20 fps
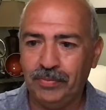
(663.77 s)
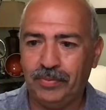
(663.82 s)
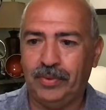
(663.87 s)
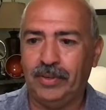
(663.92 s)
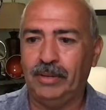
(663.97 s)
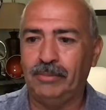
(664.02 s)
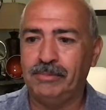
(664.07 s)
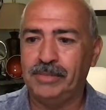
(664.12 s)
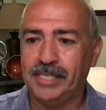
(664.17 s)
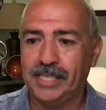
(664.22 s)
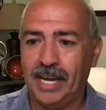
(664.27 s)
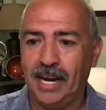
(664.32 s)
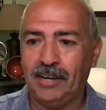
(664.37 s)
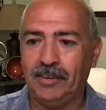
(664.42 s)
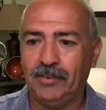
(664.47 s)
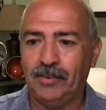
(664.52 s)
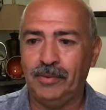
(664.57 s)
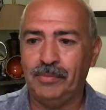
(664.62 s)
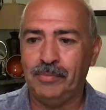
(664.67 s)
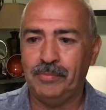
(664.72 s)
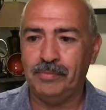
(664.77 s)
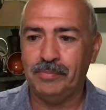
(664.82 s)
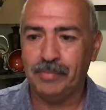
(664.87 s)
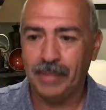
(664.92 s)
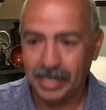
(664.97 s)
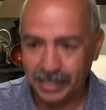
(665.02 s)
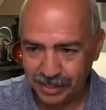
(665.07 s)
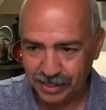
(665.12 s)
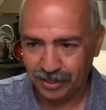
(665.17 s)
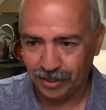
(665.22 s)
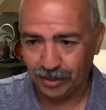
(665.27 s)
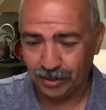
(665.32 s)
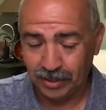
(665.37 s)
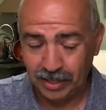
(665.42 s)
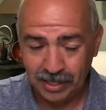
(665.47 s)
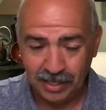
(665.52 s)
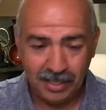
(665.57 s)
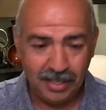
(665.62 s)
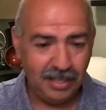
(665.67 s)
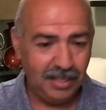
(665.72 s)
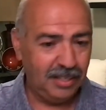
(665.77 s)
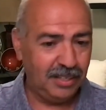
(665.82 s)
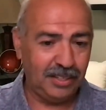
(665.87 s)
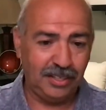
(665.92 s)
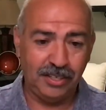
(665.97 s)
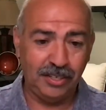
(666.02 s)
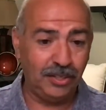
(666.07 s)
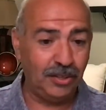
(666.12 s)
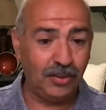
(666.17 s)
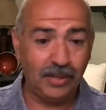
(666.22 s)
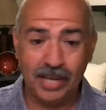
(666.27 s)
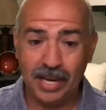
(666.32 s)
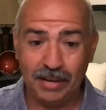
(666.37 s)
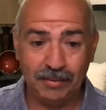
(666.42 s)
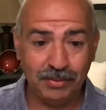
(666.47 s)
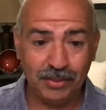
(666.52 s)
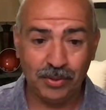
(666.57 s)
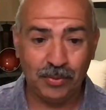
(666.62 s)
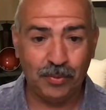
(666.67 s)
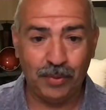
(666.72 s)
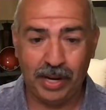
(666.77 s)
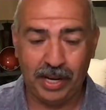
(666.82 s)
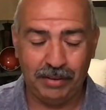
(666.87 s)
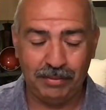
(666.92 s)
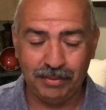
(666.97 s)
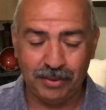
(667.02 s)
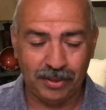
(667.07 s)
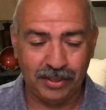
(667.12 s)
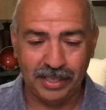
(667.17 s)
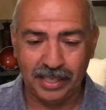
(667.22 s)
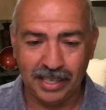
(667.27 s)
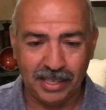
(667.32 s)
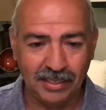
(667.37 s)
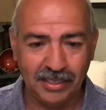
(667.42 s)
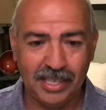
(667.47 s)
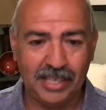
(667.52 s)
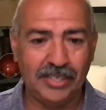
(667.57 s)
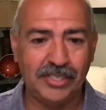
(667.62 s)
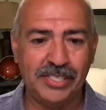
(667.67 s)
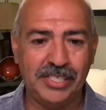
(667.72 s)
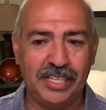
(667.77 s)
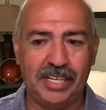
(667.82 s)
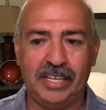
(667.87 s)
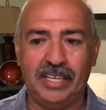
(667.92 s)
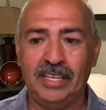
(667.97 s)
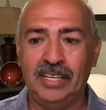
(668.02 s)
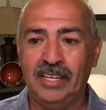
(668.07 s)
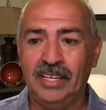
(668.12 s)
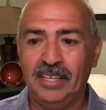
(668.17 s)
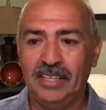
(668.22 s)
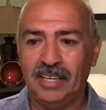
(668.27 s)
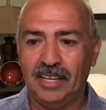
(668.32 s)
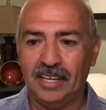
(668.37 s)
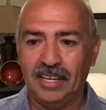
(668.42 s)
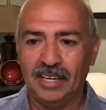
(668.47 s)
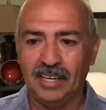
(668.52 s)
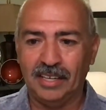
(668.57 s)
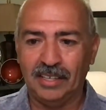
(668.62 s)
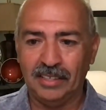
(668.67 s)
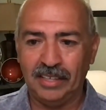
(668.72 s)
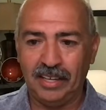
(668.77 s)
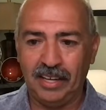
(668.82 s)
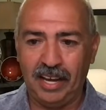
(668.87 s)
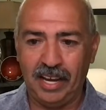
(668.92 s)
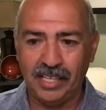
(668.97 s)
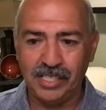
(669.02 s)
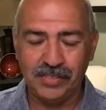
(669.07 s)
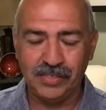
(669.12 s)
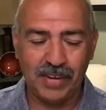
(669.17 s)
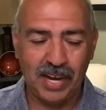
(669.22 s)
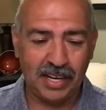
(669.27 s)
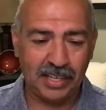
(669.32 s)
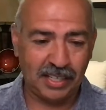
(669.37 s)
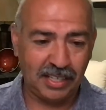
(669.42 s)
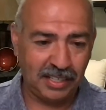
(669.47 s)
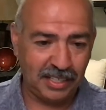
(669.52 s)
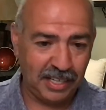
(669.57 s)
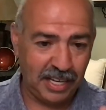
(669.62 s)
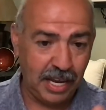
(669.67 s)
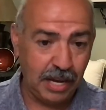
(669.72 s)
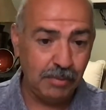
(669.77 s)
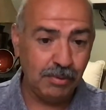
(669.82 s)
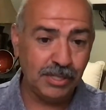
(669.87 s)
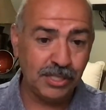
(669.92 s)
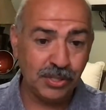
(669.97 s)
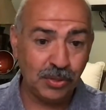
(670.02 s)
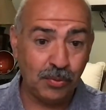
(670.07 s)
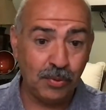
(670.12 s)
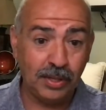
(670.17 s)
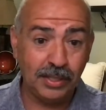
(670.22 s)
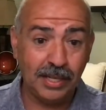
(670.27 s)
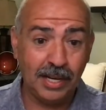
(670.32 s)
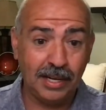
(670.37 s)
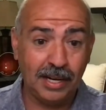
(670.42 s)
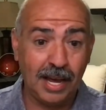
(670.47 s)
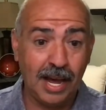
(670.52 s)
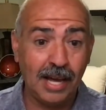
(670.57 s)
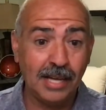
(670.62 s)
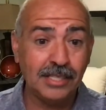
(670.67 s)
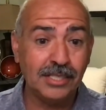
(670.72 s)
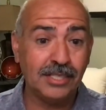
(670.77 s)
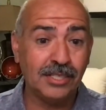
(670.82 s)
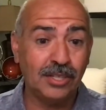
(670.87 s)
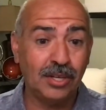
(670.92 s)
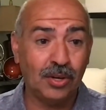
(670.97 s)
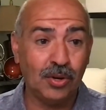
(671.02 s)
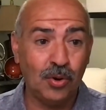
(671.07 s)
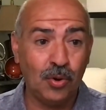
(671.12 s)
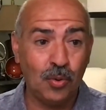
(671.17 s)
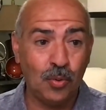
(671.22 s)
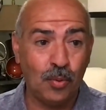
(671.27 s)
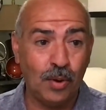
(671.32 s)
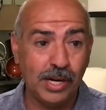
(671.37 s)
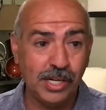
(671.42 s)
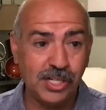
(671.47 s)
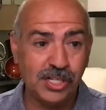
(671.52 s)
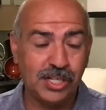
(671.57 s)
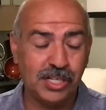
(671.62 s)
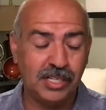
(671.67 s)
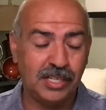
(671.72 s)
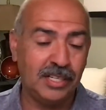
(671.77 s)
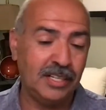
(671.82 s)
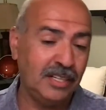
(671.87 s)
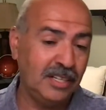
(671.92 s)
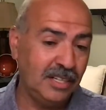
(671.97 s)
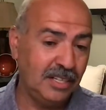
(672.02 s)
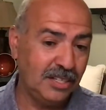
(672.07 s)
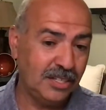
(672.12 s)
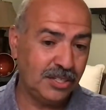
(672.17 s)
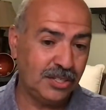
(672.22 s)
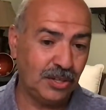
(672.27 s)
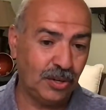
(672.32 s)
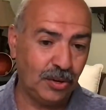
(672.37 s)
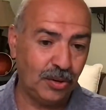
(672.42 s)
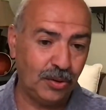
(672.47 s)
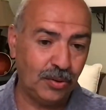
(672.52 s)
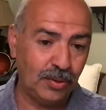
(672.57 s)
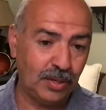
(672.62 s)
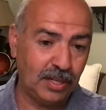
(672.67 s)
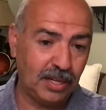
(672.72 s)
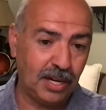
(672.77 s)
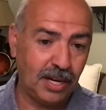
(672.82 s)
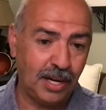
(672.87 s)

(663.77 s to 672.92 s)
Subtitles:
from Sacramento. You don't have to wait for an LLC, HVAC. And he was the one that asked the question. So